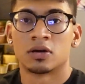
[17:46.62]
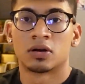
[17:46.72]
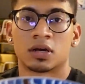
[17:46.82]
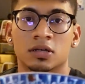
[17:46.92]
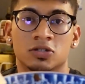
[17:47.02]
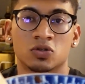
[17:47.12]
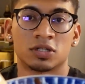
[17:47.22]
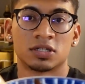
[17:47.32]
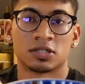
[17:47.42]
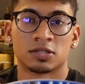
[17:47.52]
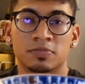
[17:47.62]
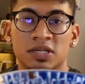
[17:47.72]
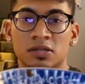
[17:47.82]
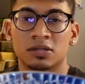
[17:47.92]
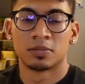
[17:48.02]
Alright guys, so this is
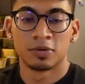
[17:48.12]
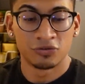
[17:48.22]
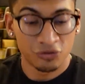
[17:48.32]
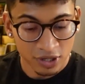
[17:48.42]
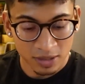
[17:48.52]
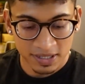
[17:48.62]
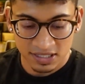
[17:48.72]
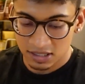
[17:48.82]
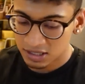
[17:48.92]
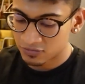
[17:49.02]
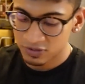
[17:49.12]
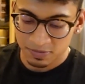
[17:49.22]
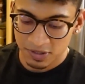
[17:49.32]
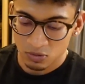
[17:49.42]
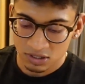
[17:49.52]
meal number 3. Basically the
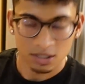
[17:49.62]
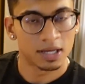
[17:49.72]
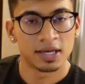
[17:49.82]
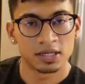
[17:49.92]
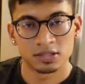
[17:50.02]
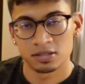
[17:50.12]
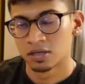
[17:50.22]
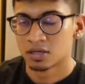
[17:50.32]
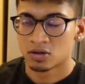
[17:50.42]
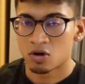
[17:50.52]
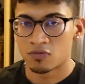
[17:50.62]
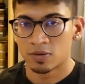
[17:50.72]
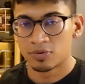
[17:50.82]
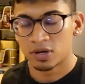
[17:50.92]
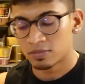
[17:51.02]
first meal was the eggs,
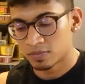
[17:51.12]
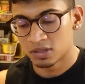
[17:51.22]
coffee, bread.